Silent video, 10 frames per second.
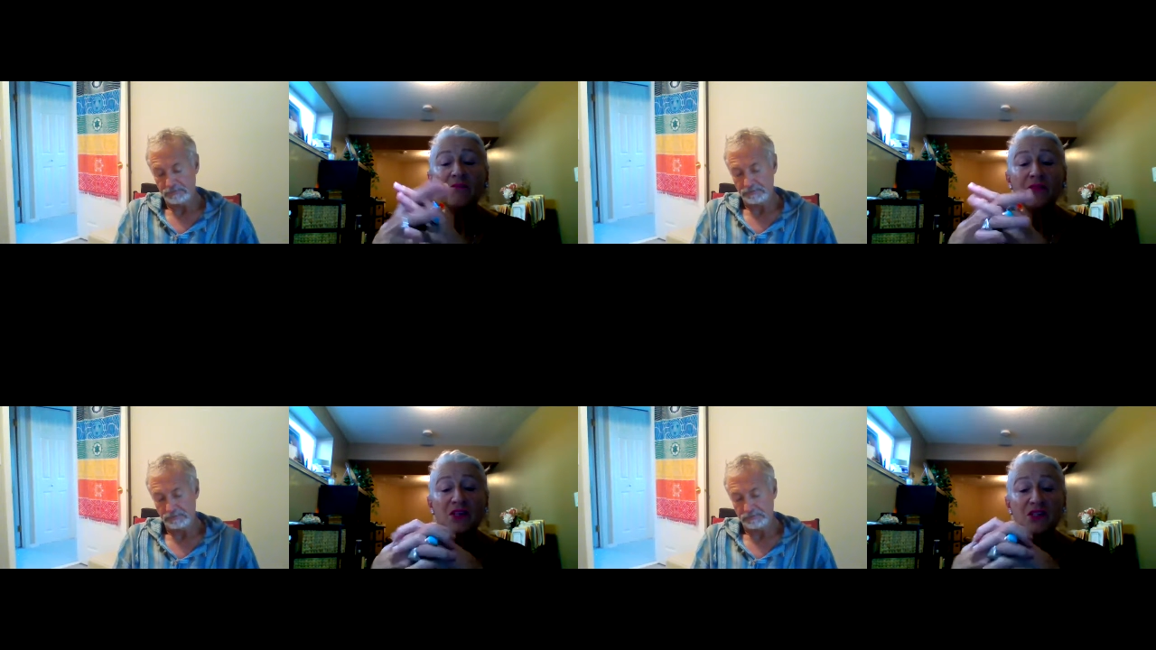
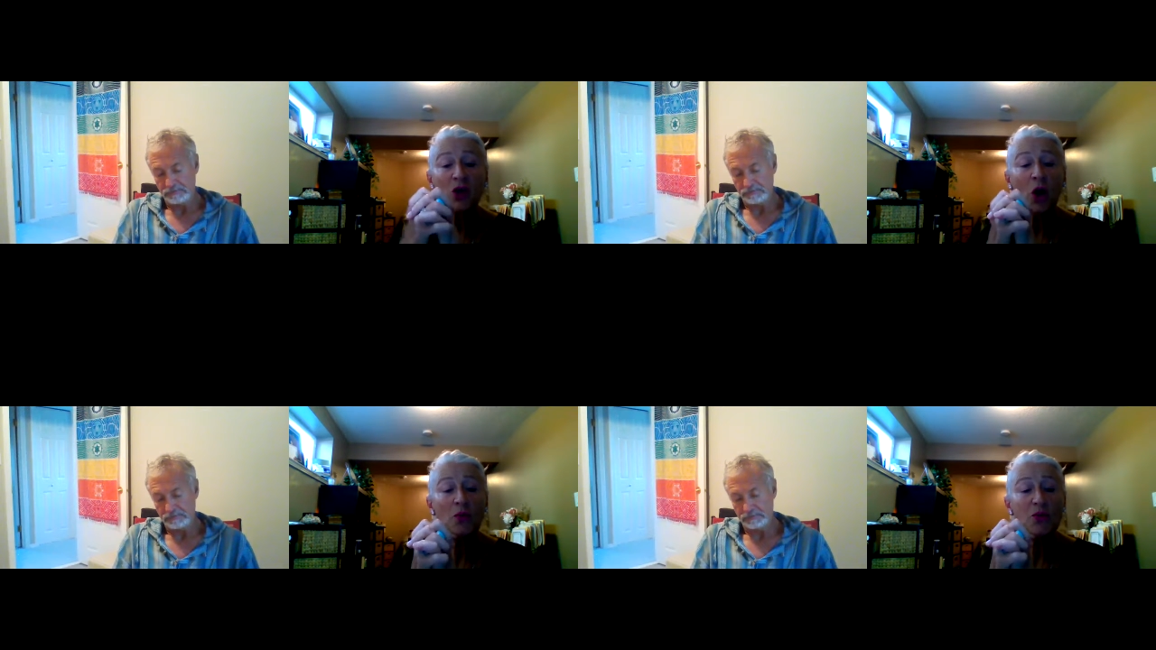Speaker 1: have
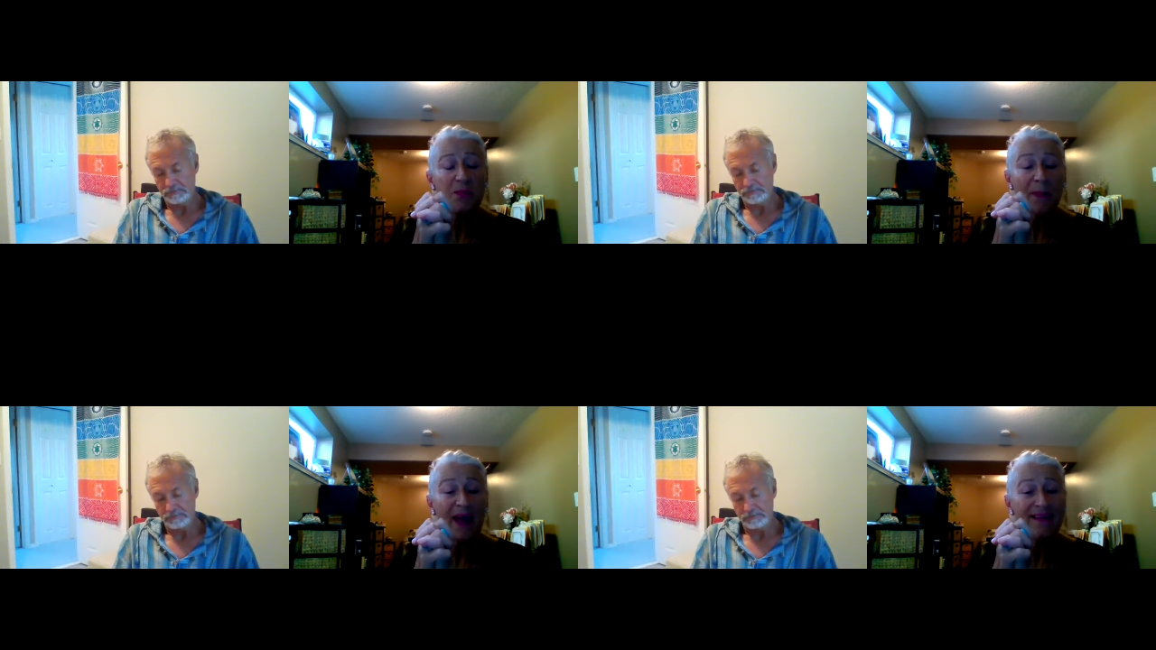this
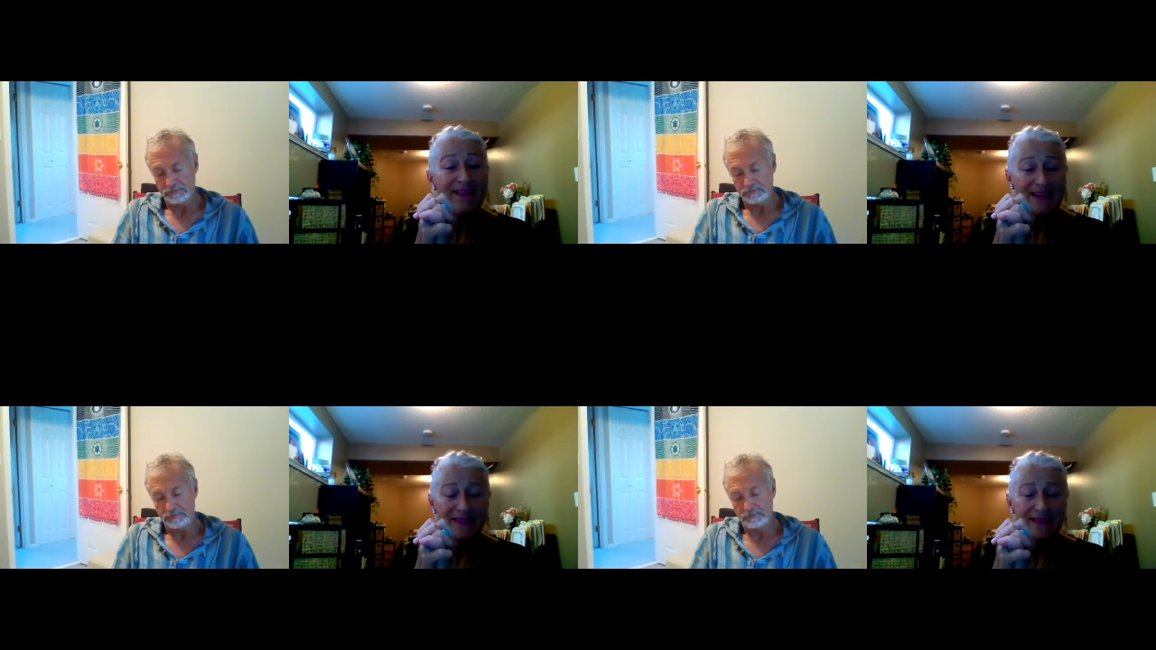
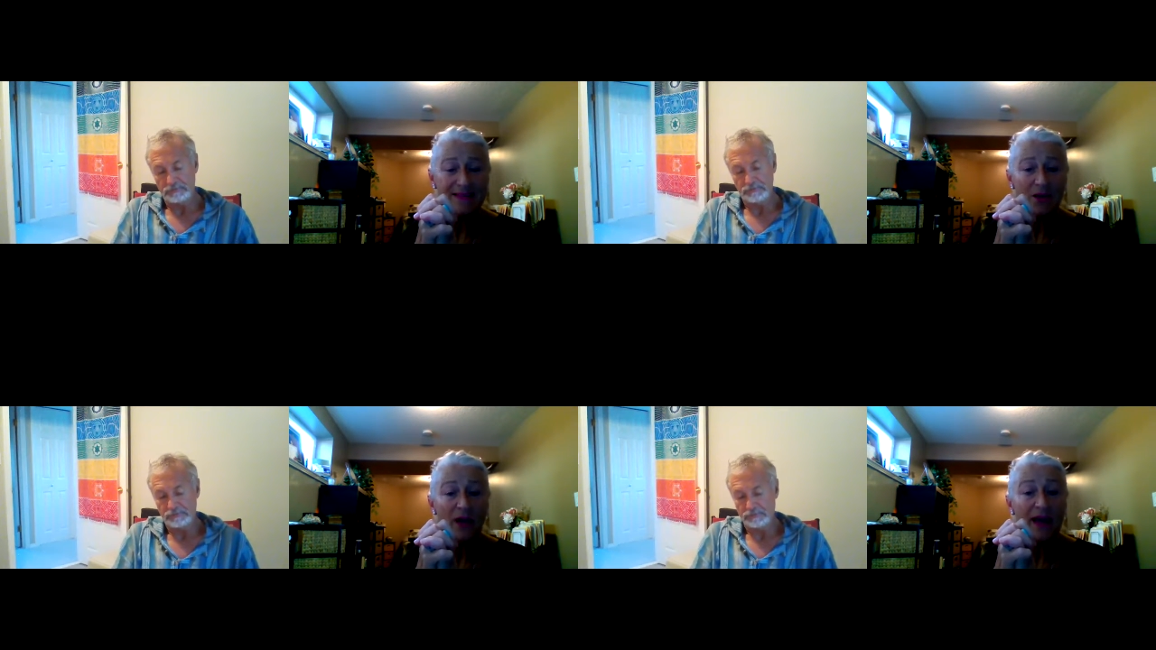
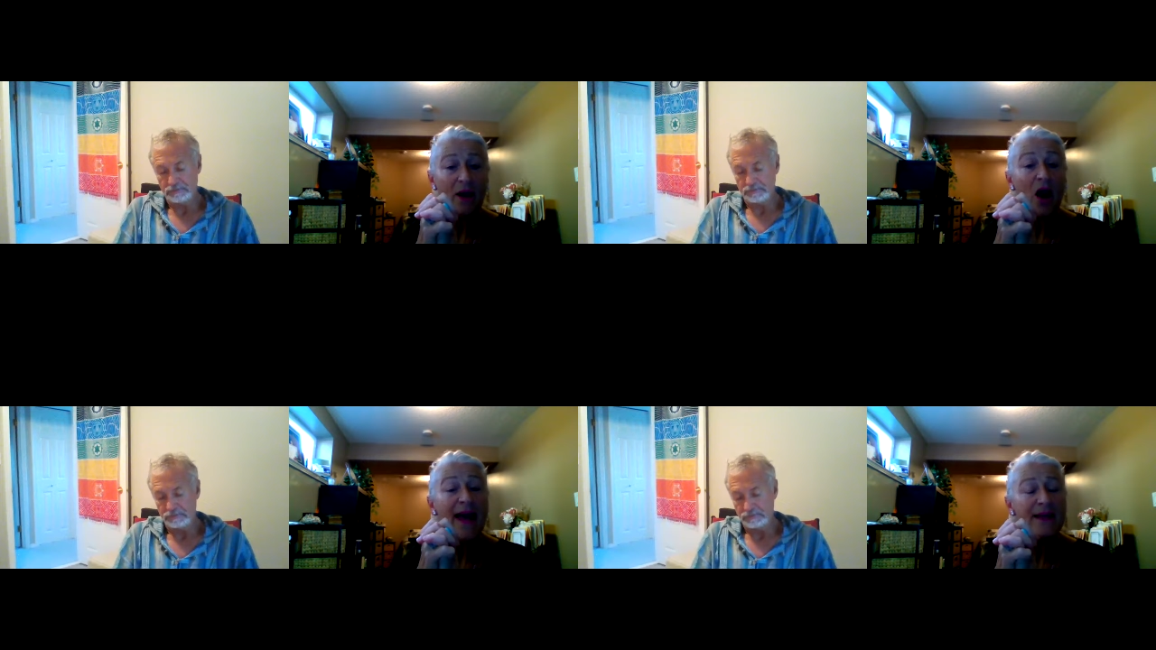codependence.
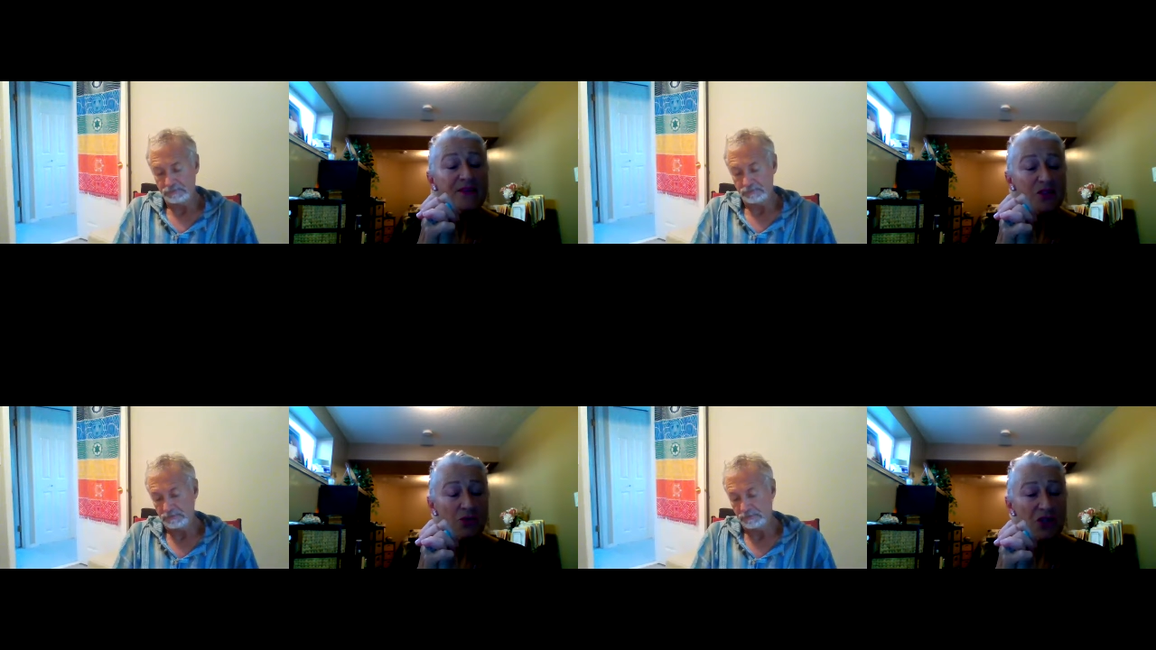Okay, our
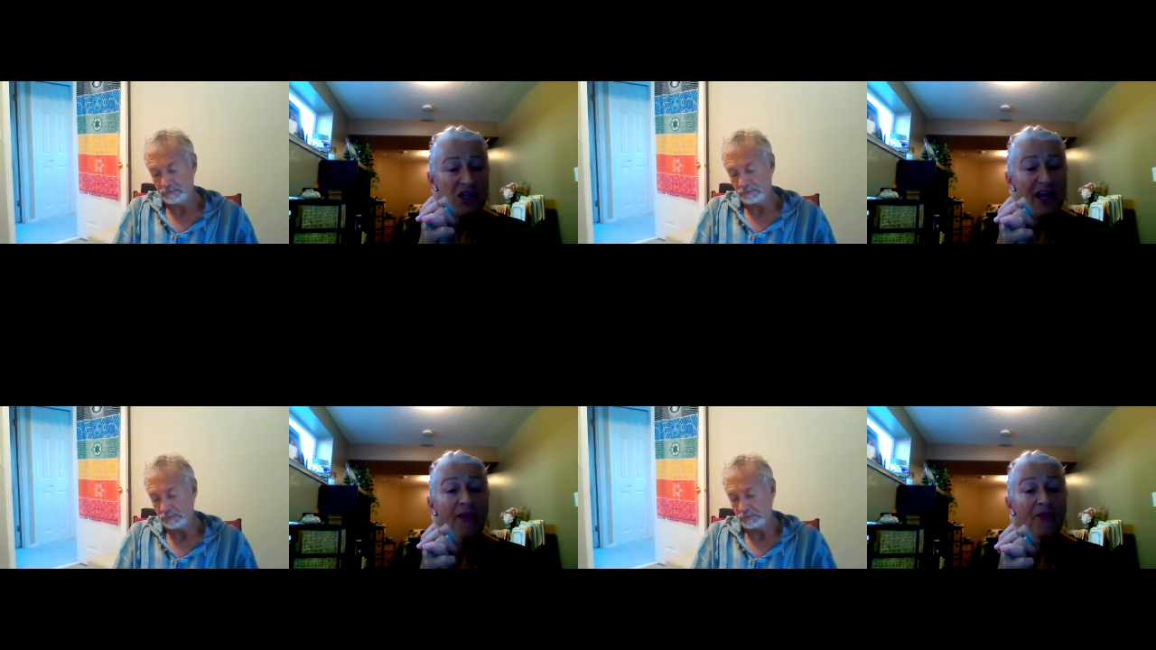hands
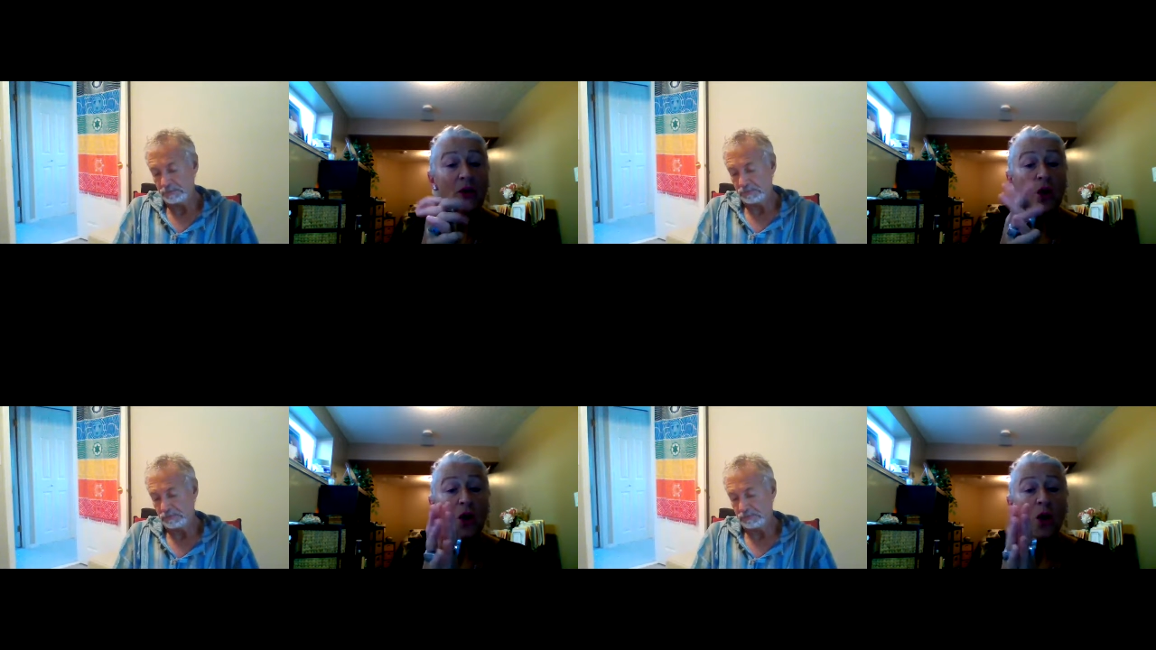are
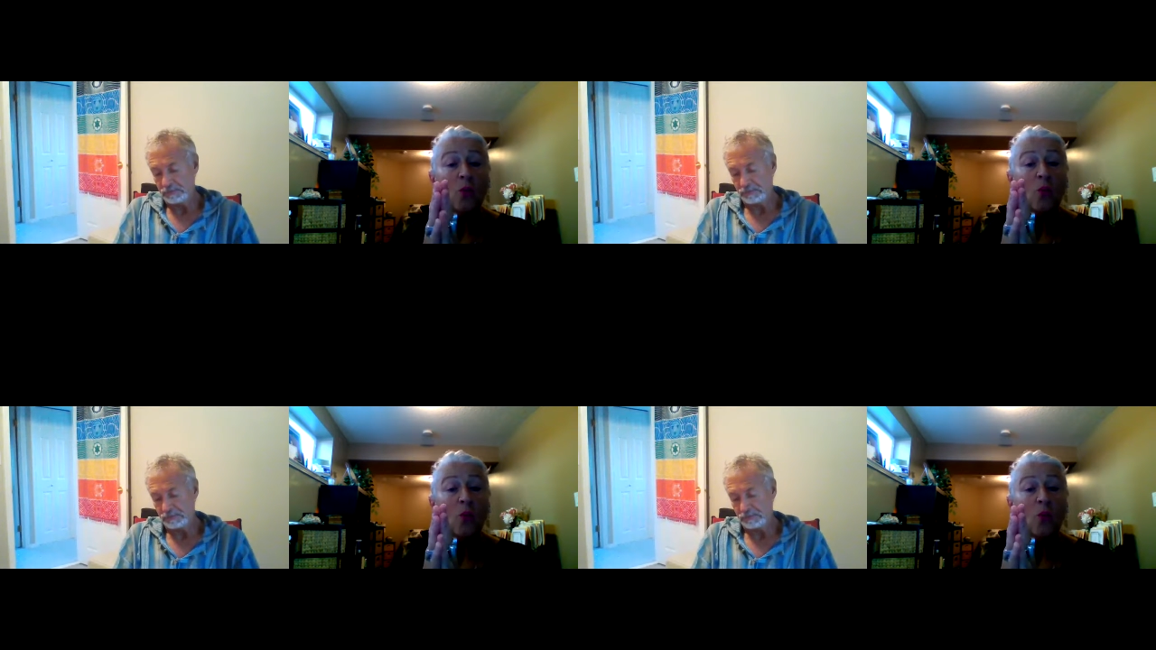together.